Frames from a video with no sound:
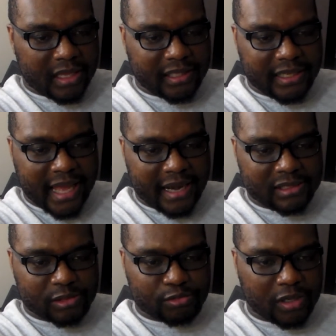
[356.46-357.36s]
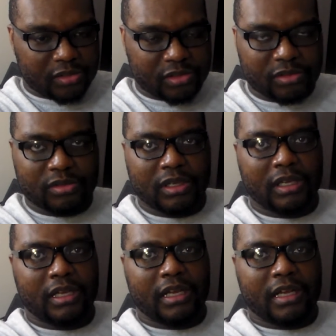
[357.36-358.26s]
I think Addison Russell,
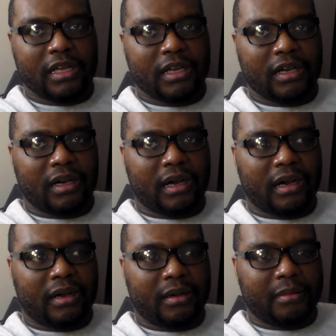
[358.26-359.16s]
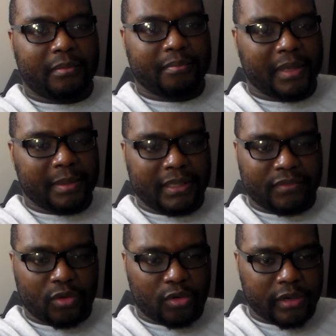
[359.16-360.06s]
maybe
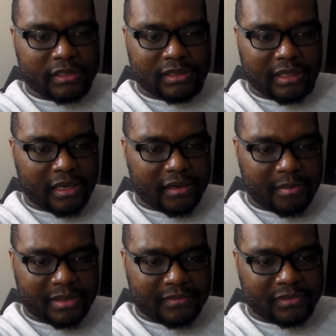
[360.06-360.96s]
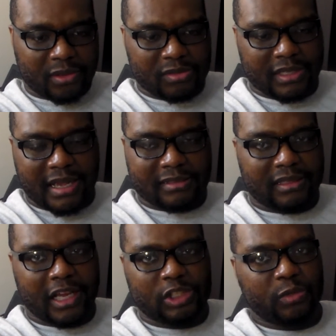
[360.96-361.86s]
even Jorge Soler, I believe those guys
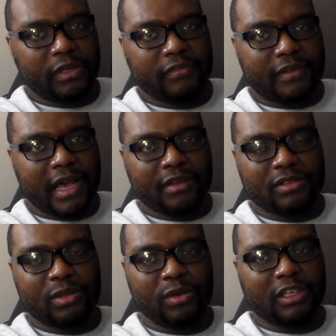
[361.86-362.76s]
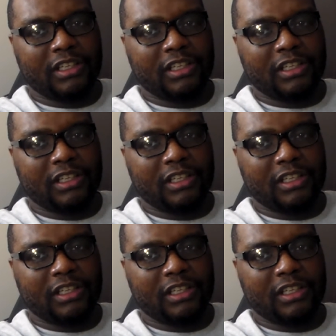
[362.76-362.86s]
are like 25 years old